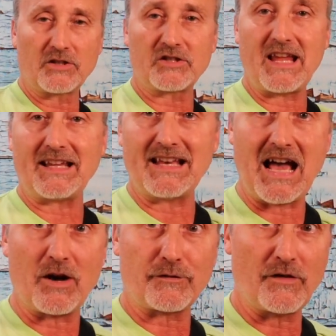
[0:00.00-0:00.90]
let's take it
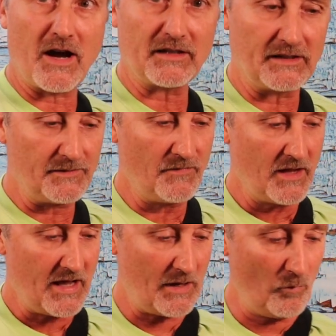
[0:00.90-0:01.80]
out finally
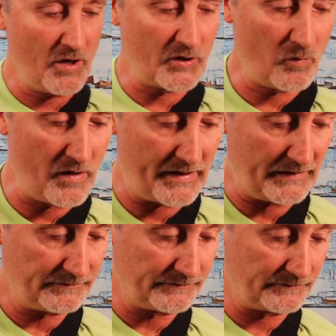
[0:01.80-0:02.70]
at 120.
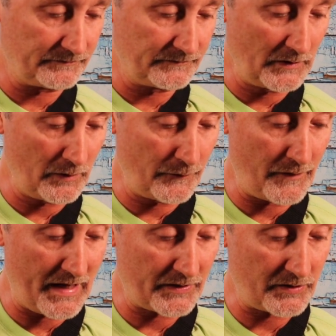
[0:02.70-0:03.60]
A little
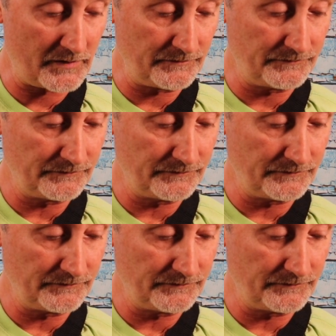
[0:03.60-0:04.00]
faster.